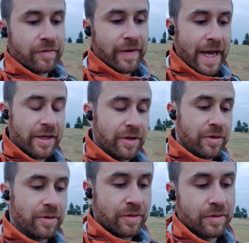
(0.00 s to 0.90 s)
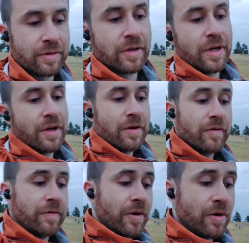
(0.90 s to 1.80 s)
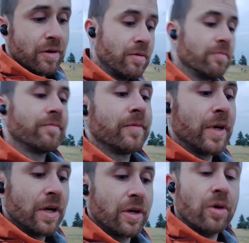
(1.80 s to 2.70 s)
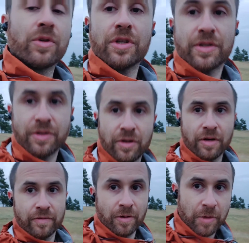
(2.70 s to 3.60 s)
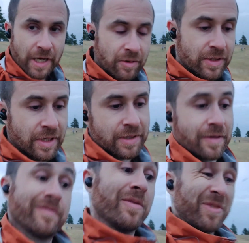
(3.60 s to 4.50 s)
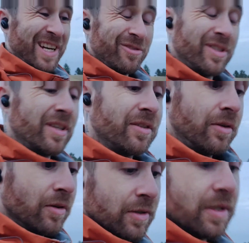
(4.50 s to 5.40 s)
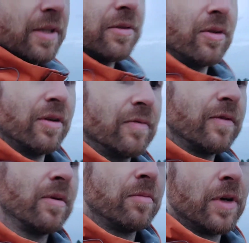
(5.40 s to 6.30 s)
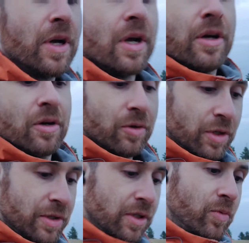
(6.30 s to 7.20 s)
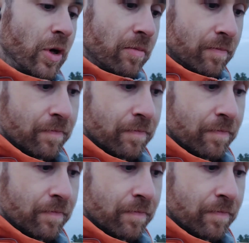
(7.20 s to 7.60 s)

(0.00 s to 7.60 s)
value for coaches to learn from counselors, and from counselors, honestly, to learn from coaches as well.